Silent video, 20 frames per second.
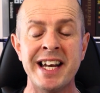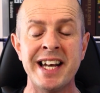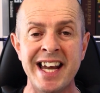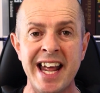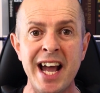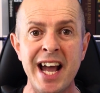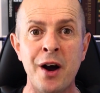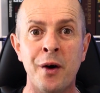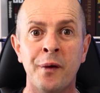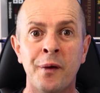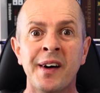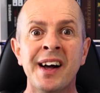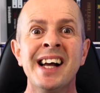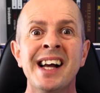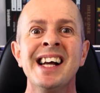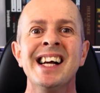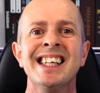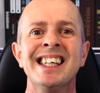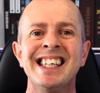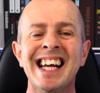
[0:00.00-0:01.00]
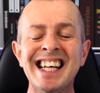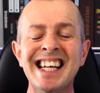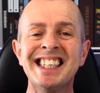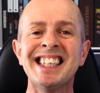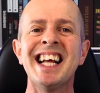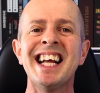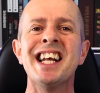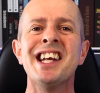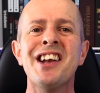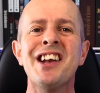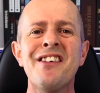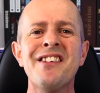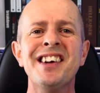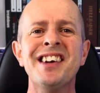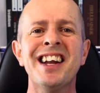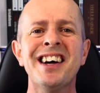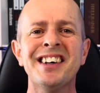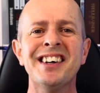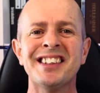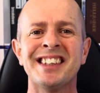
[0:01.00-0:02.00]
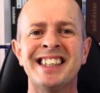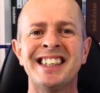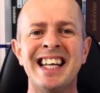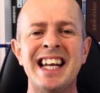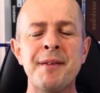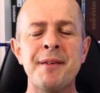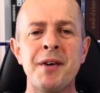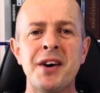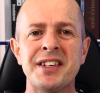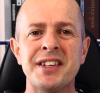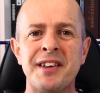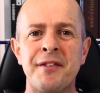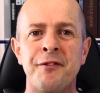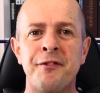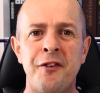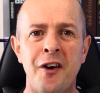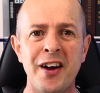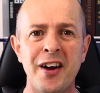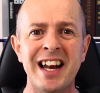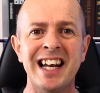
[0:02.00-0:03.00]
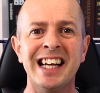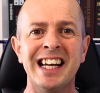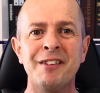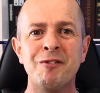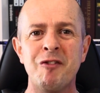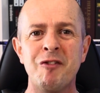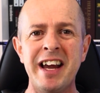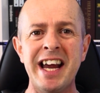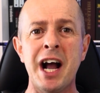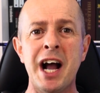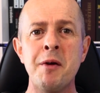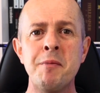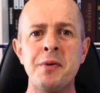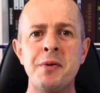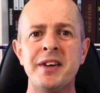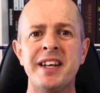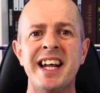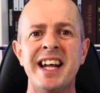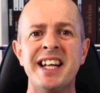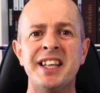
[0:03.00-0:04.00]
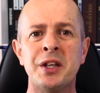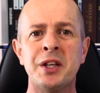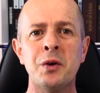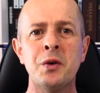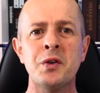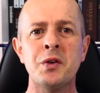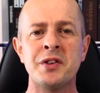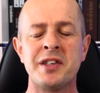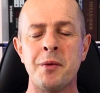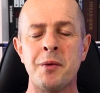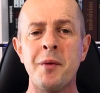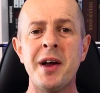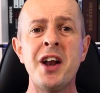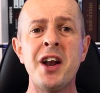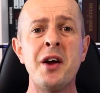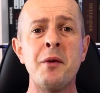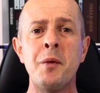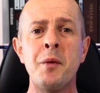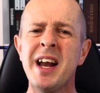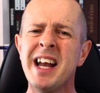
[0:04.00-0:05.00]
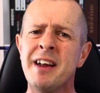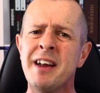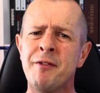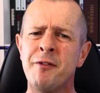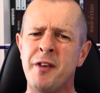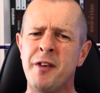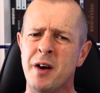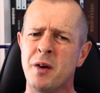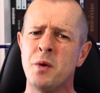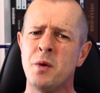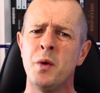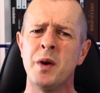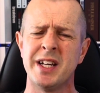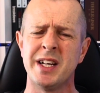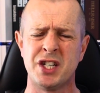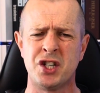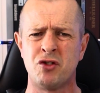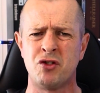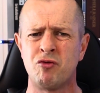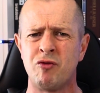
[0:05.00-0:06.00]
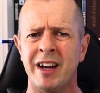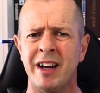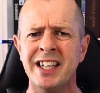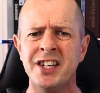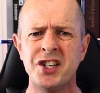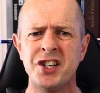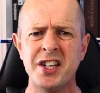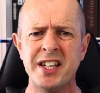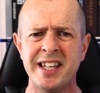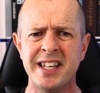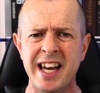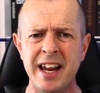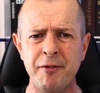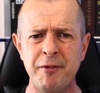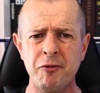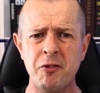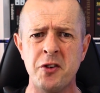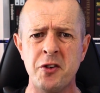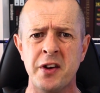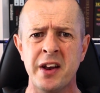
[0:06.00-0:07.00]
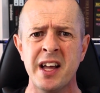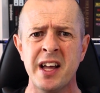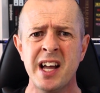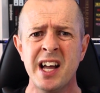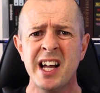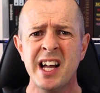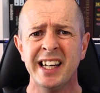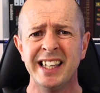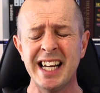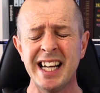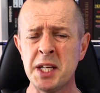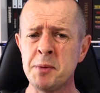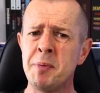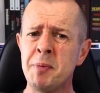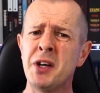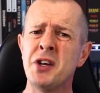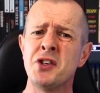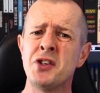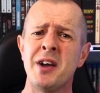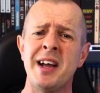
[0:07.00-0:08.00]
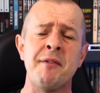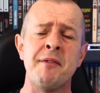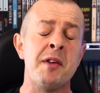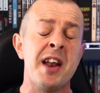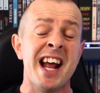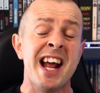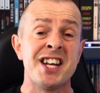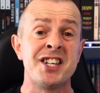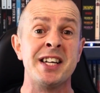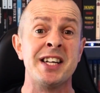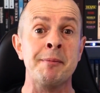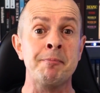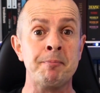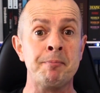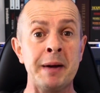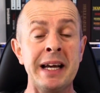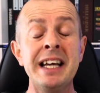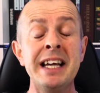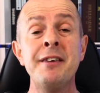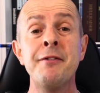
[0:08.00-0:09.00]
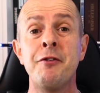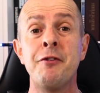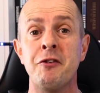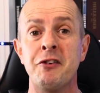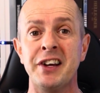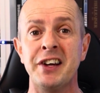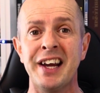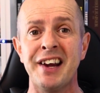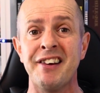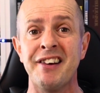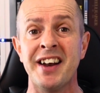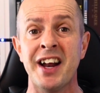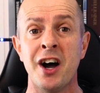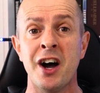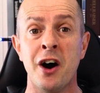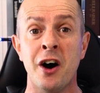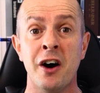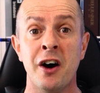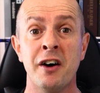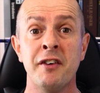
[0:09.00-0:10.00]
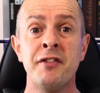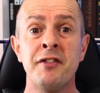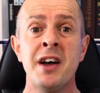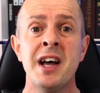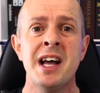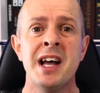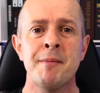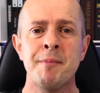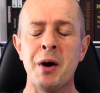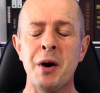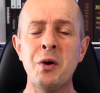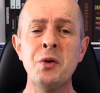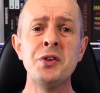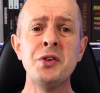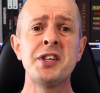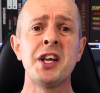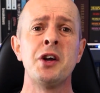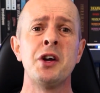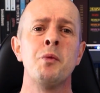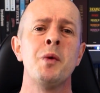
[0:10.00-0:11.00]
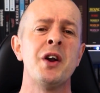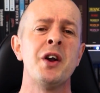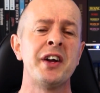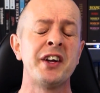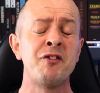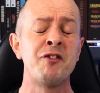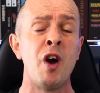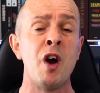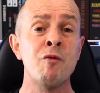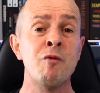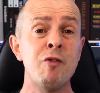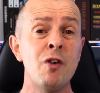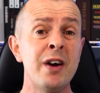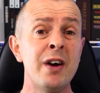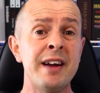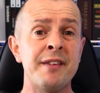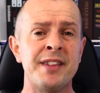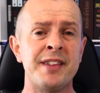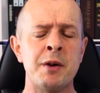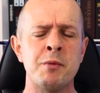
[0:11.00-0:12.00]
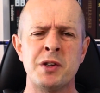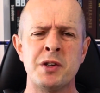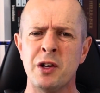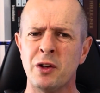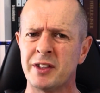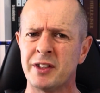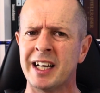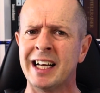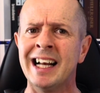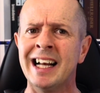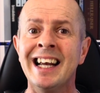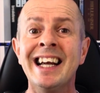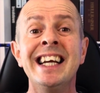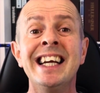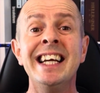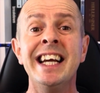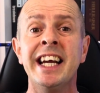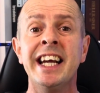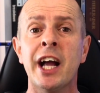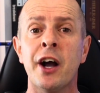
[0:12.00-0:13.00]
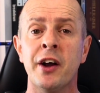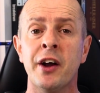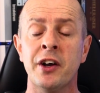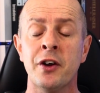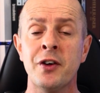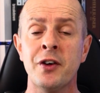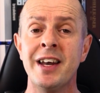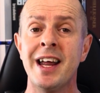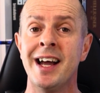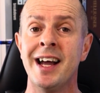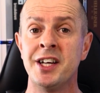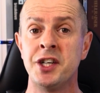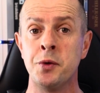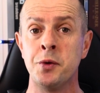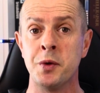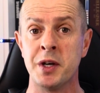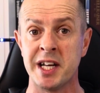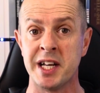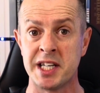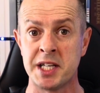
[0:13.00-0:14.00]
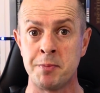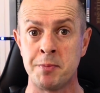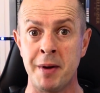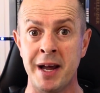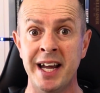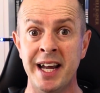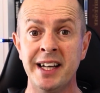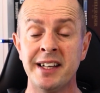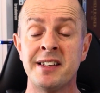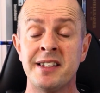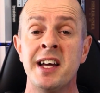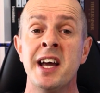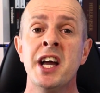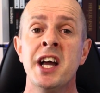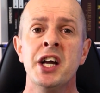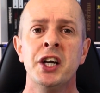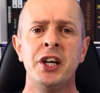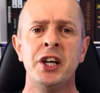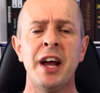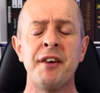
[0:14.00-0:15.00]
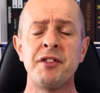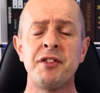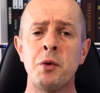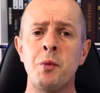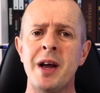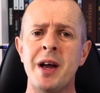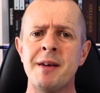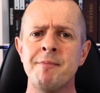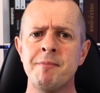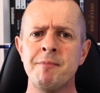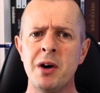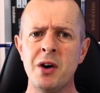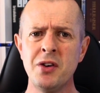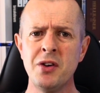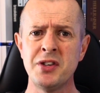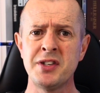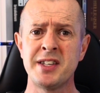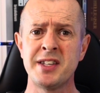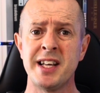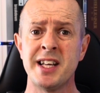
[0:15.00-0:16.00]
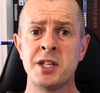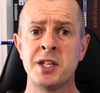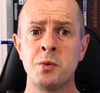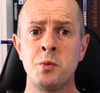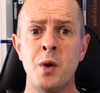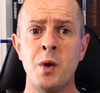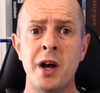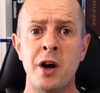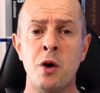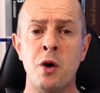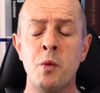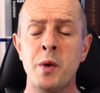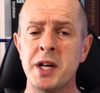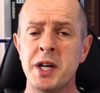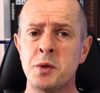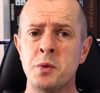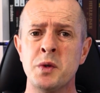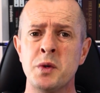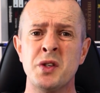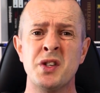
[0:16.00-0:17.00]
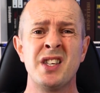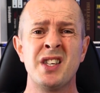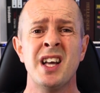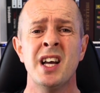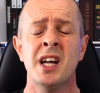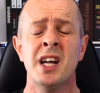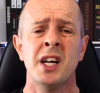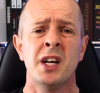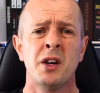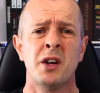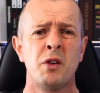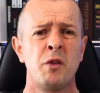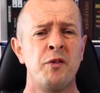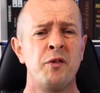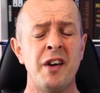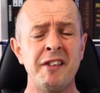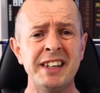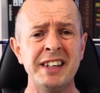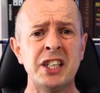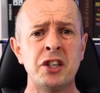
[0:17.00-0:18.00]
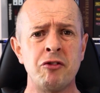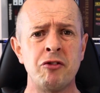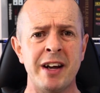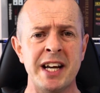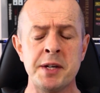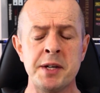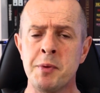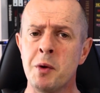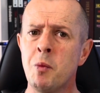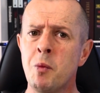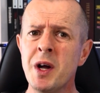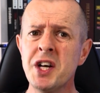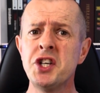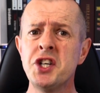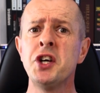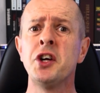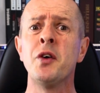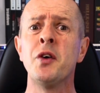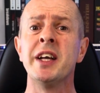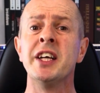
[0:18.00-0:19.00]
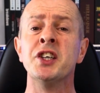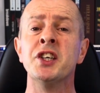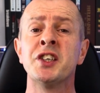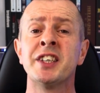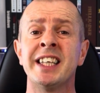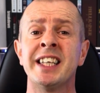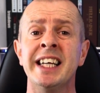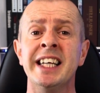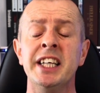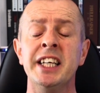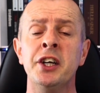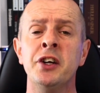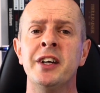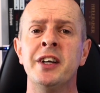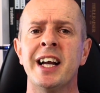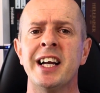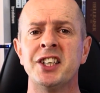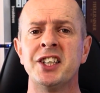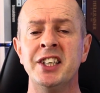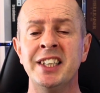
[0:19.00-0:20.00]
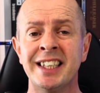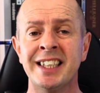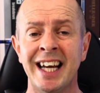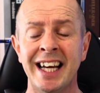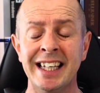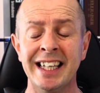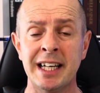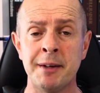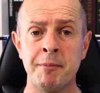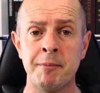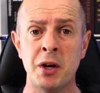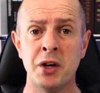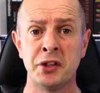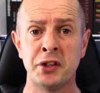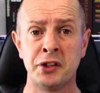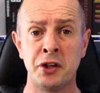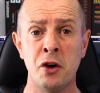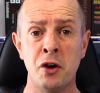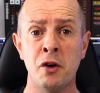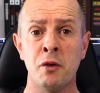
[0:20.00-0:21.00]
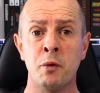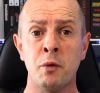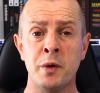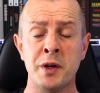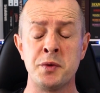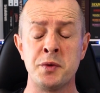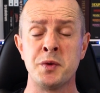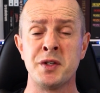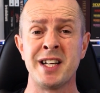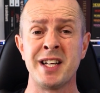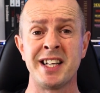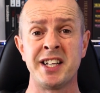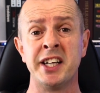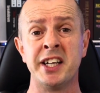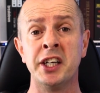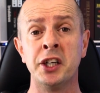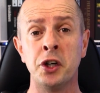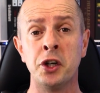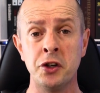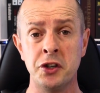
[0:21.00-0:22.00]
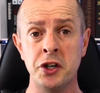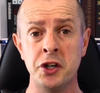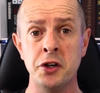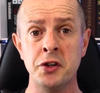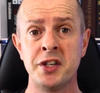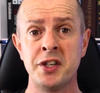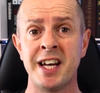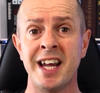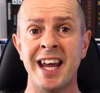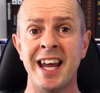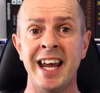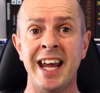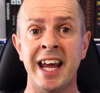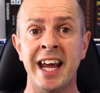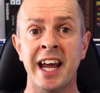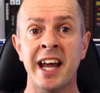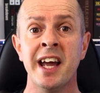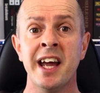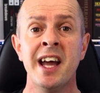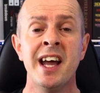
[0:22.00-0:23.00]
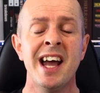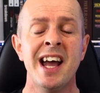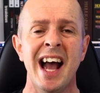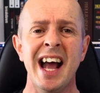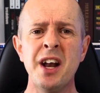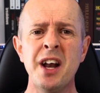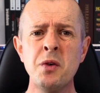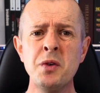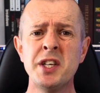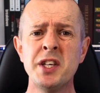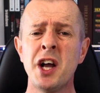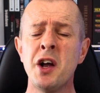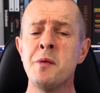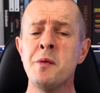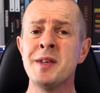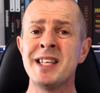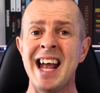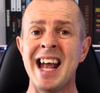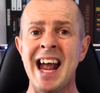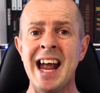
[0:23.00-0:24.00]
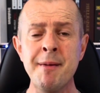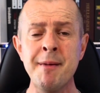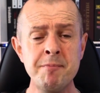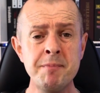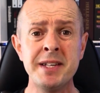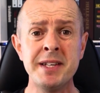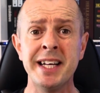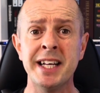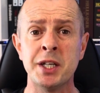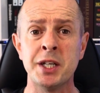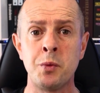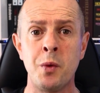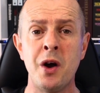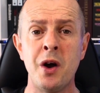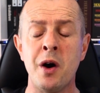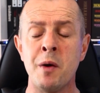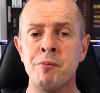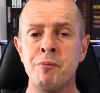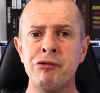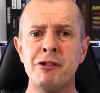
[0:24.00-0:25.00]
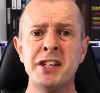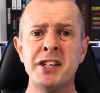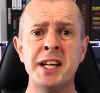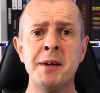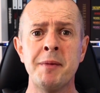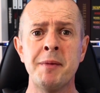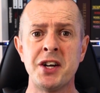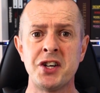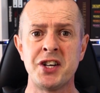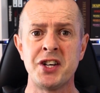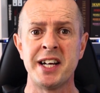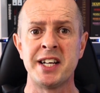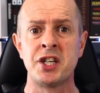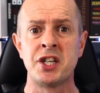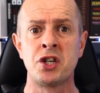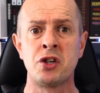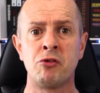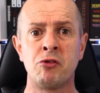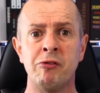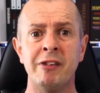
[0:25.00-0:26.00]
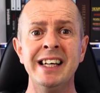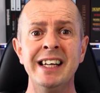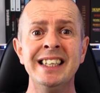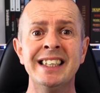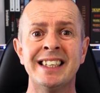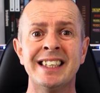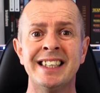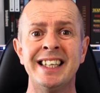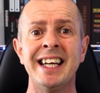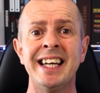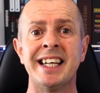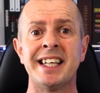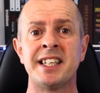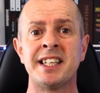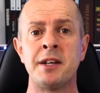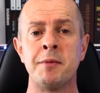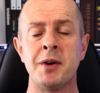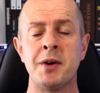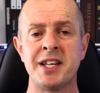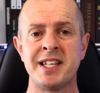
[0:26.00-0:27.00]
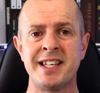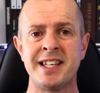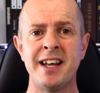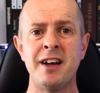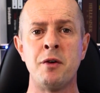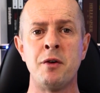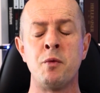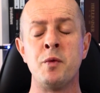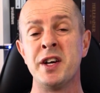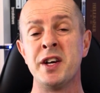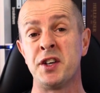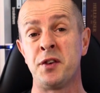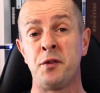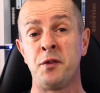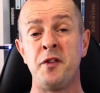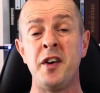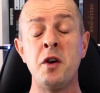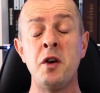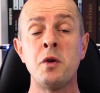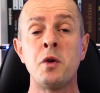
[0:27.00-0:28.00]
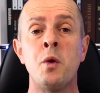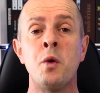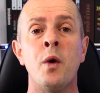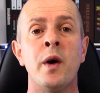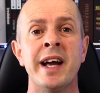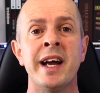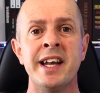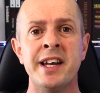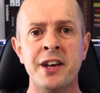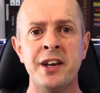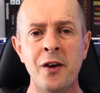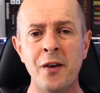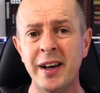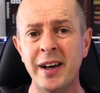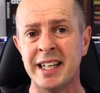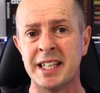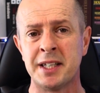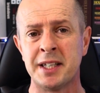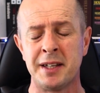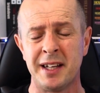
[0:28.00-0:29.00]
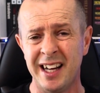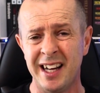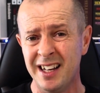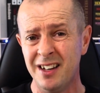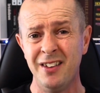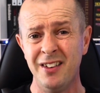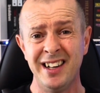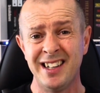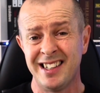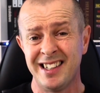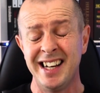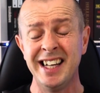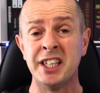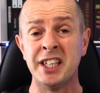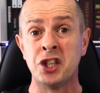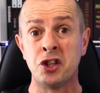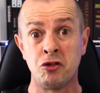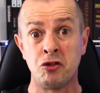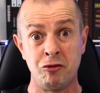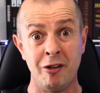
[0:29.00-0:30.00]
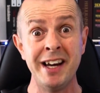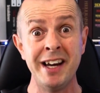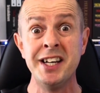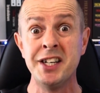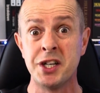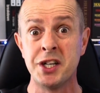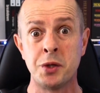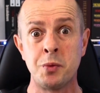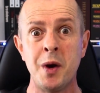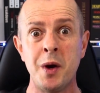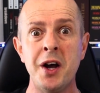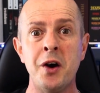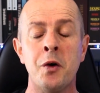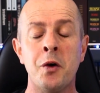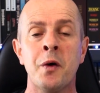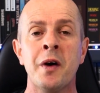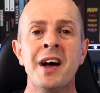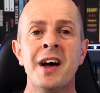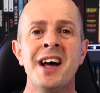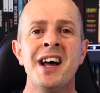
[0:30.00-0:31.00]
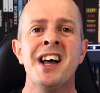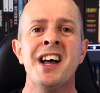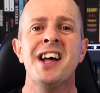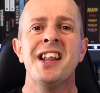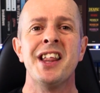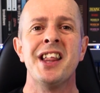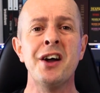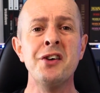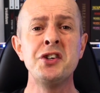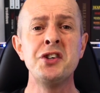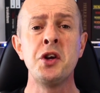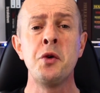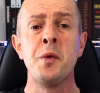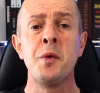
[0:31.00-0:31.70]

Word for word: now. Yes, at long last, cinemas have finally reopened their doors and when I went it felt quite strange and different. Yes, because I haven't actually been for a year and a half, but also when I arrived there was lots of cleaning going on, as you would expect. You have to wear masks as well well, which was very strange, but once you got in your seat, you could actually take the mask off, which was actually good news to hear. And also, it was empty as well. I pretty much had screen six to myself, which felt quite nice. And like I say, strange as well. Those Who